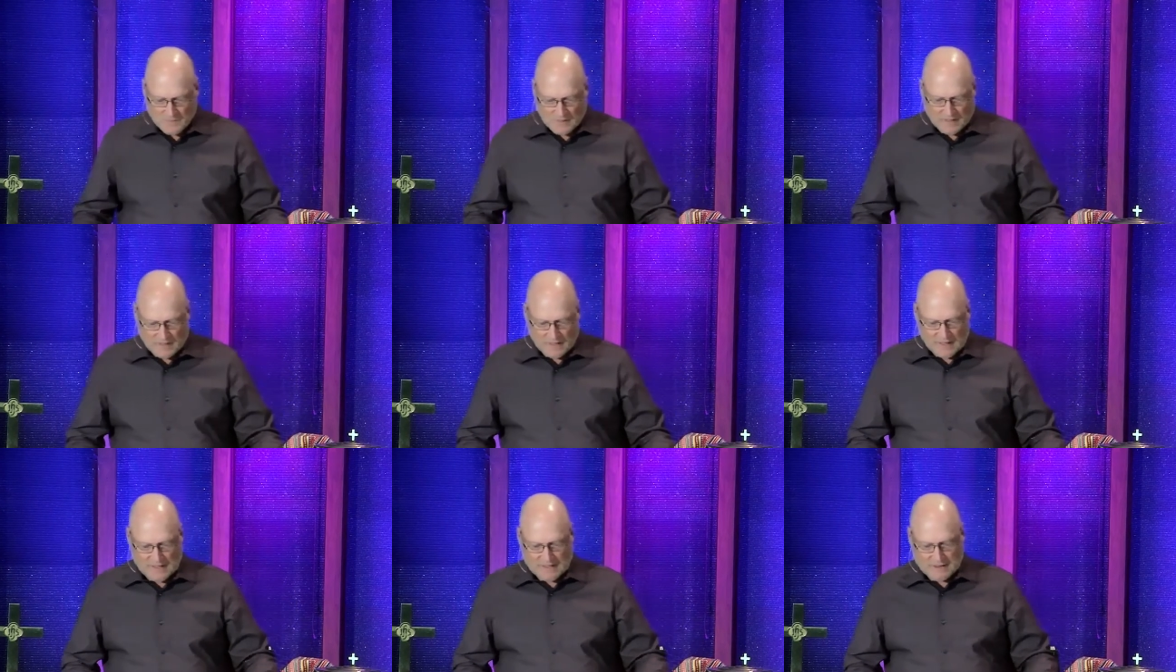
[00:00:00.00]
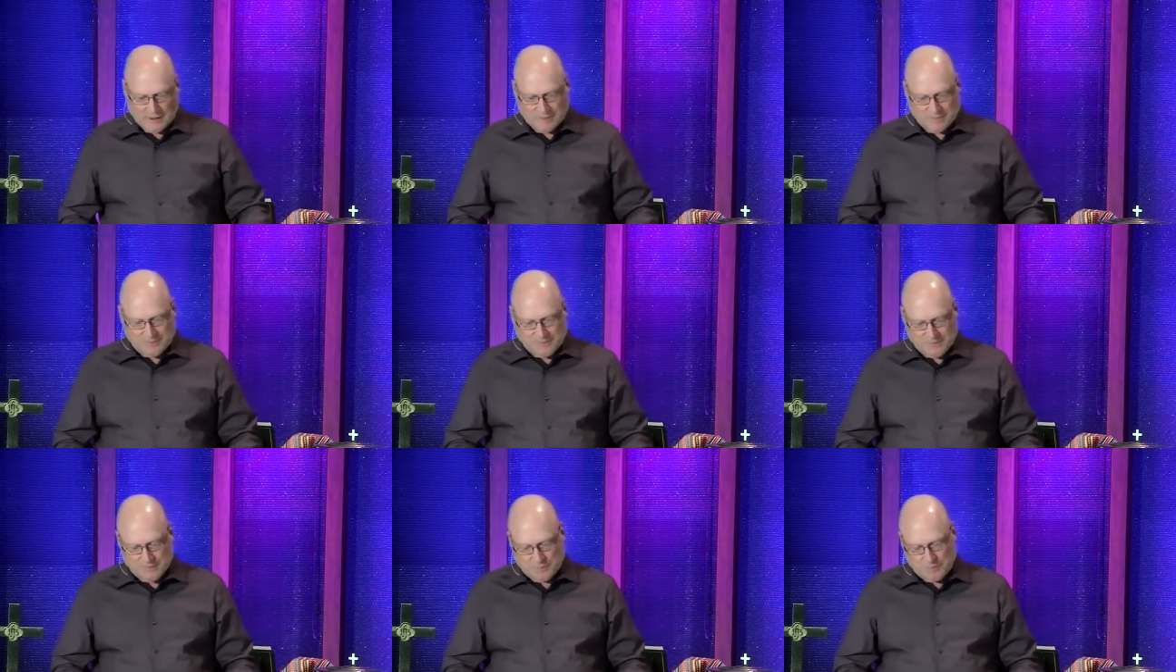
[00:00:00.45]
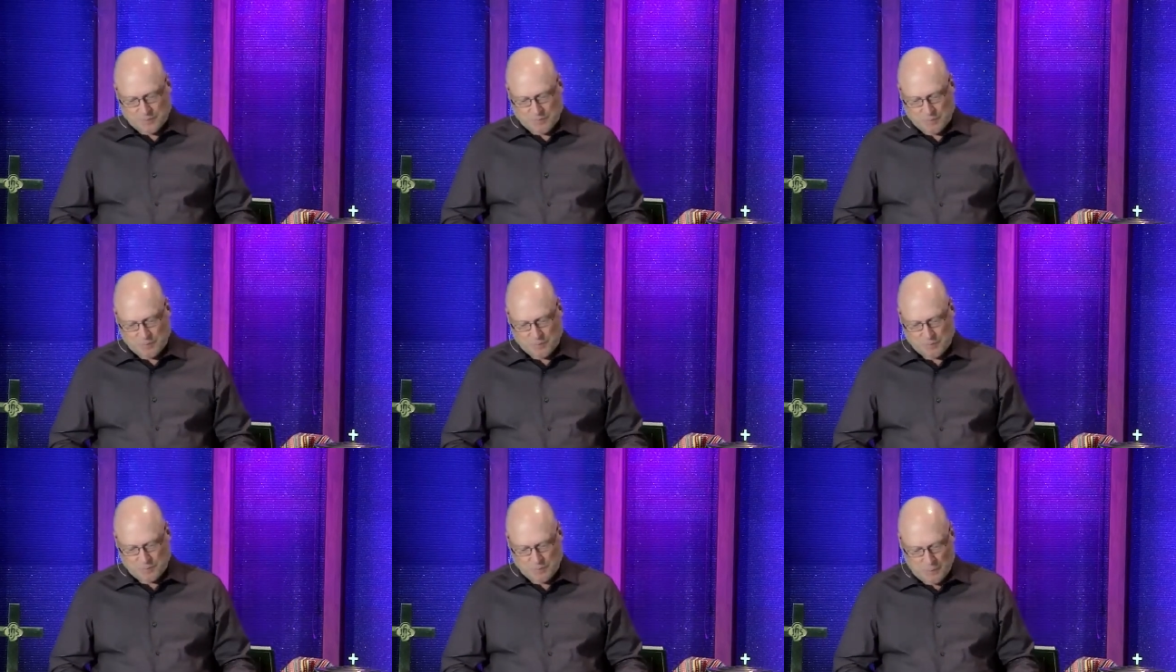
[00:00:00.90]
All right?
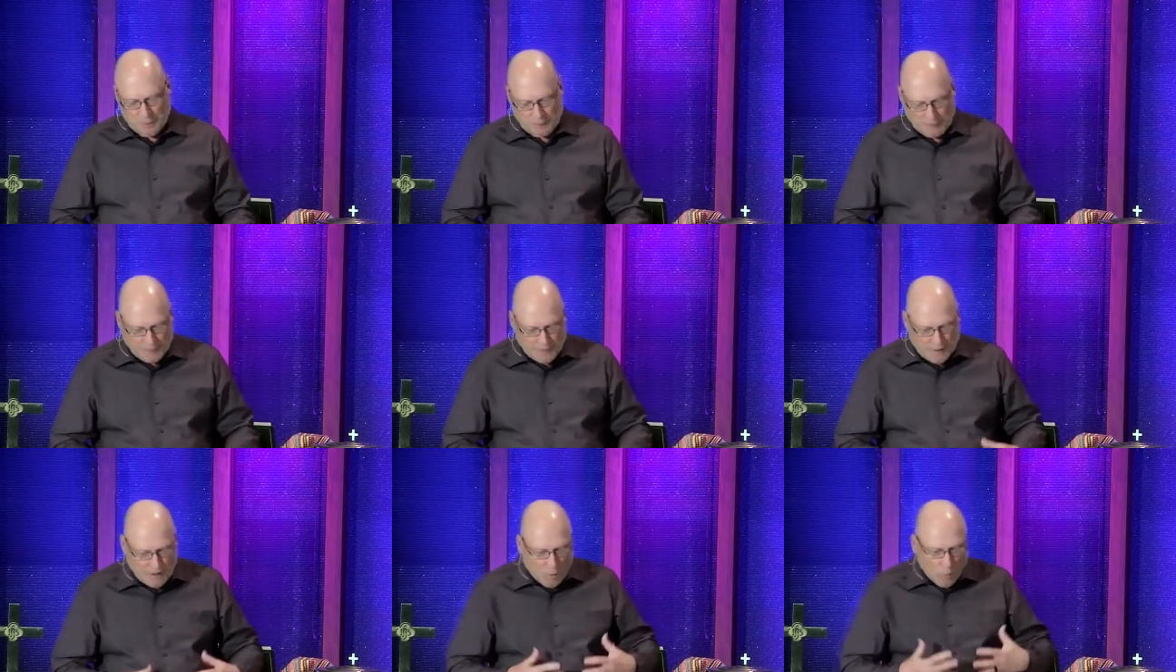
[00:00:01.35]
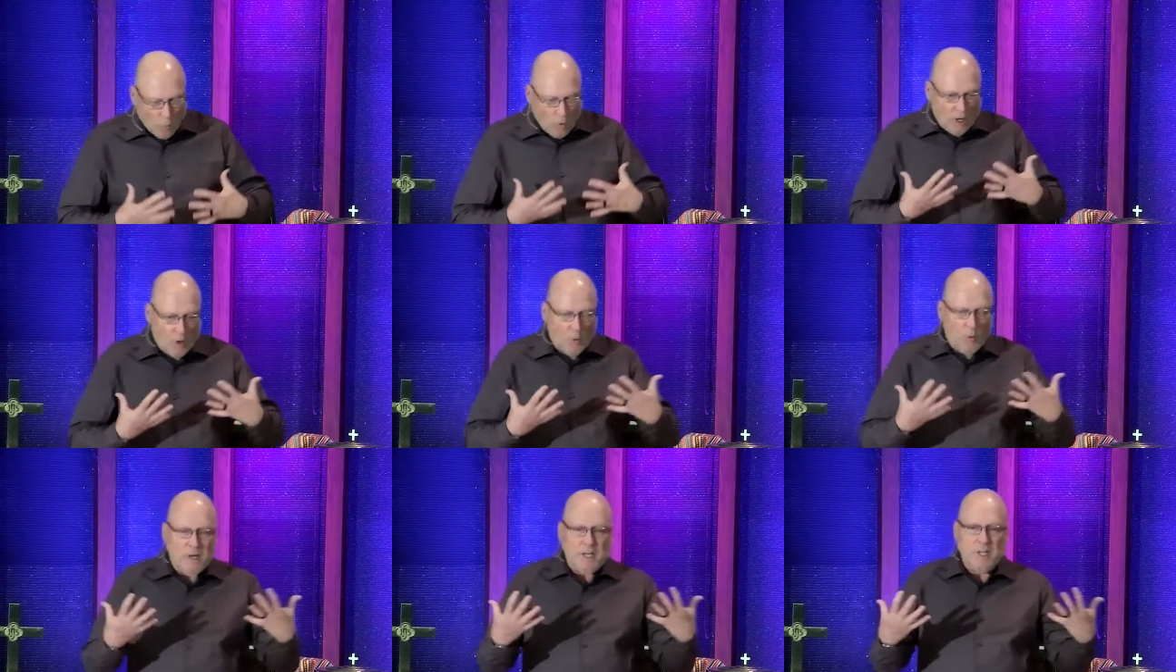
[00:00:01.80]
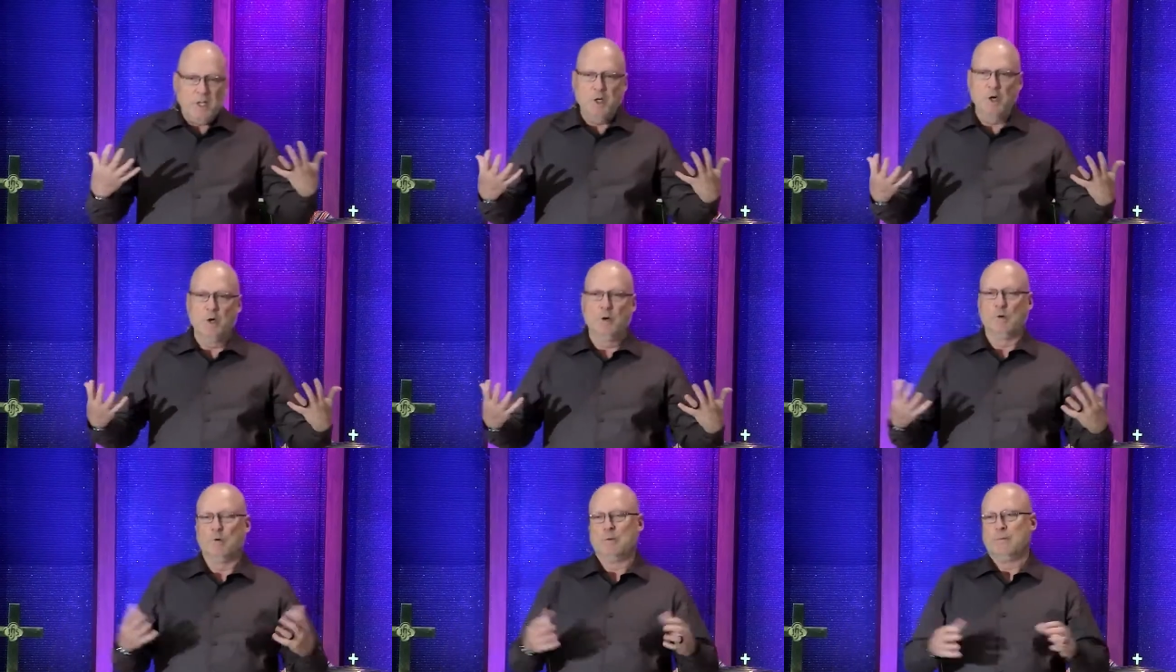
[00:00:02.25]
What do we
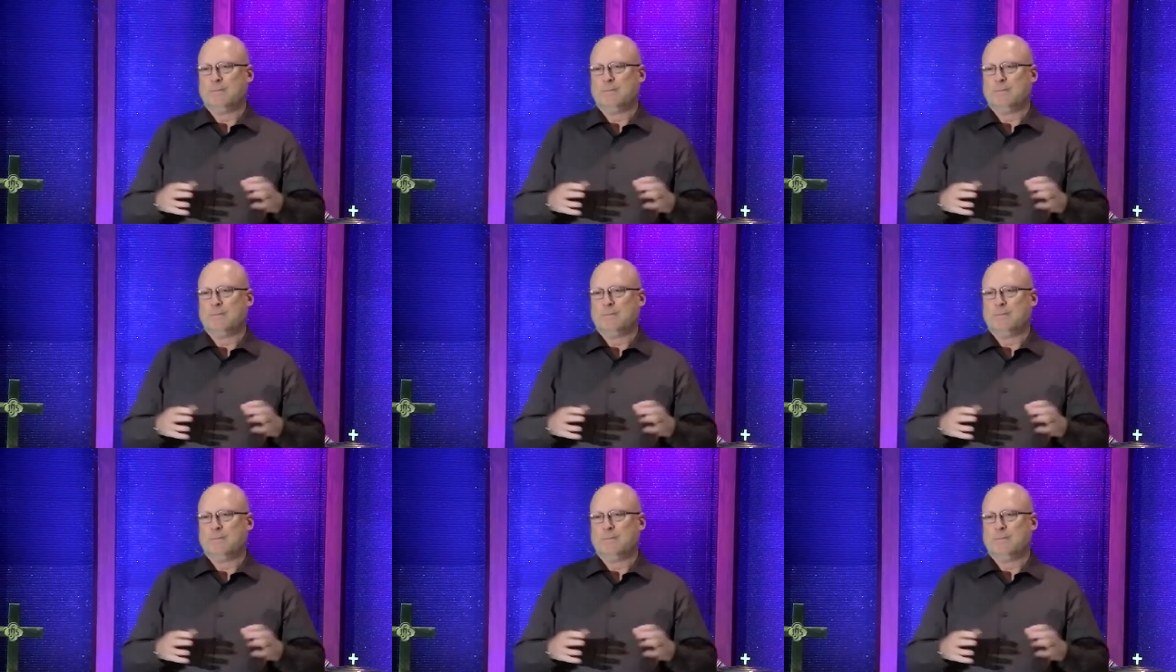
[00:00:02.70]
do